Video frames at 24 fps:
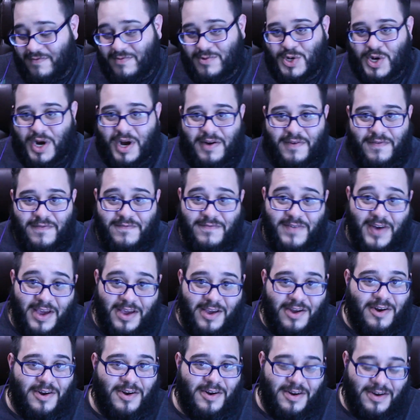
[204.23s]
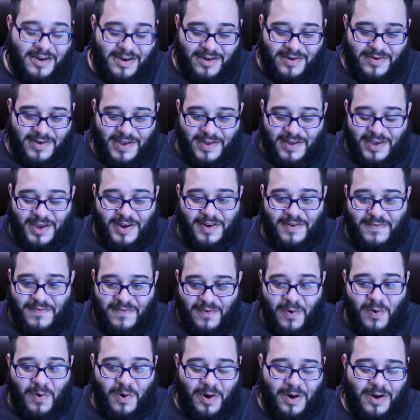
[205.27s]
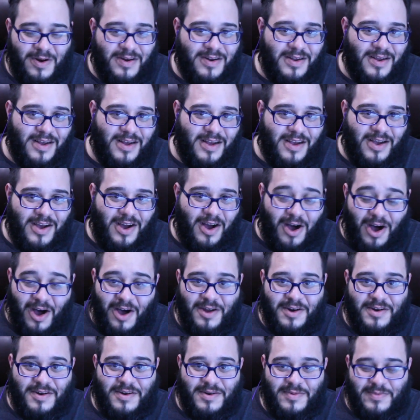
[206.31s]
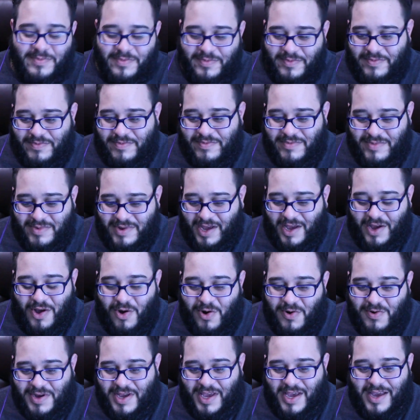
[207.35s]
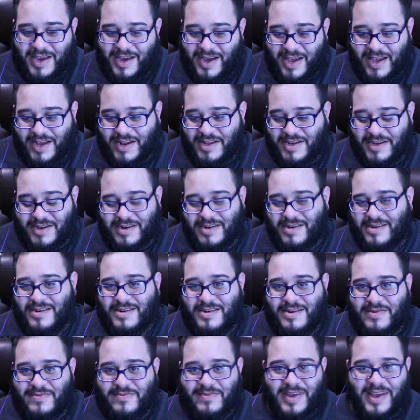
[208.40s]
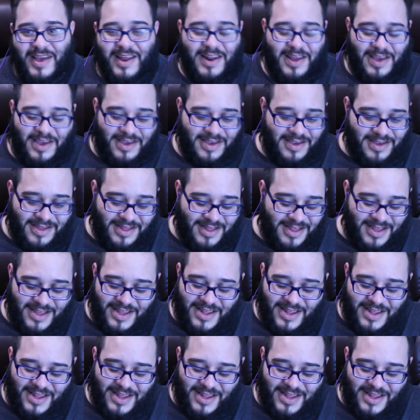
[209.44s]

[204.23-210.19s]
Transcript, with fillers: try to fight her in Gear four on like Whole Cake Island, and like,